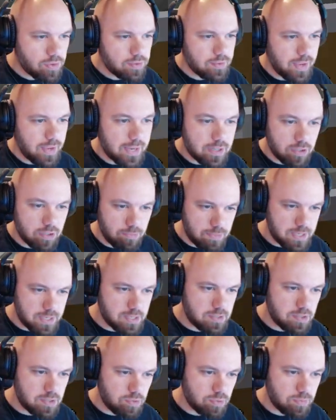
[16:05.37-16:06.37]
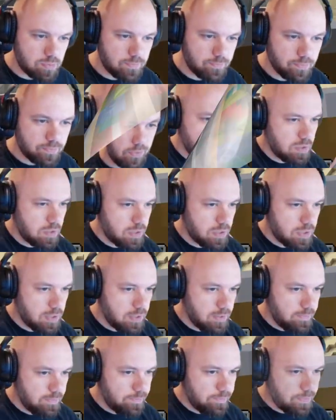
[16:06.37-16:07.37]
That could be it too.
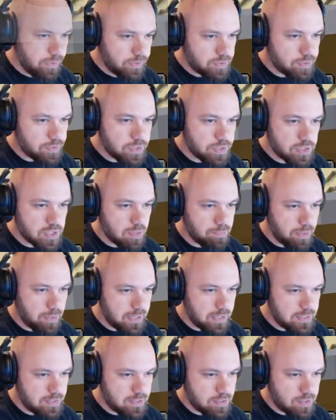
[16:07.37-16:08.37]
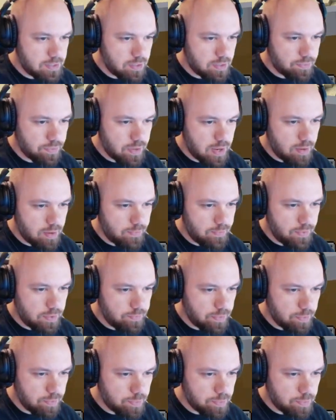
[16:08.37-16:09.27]
So I'm just going to place these here for now. I'm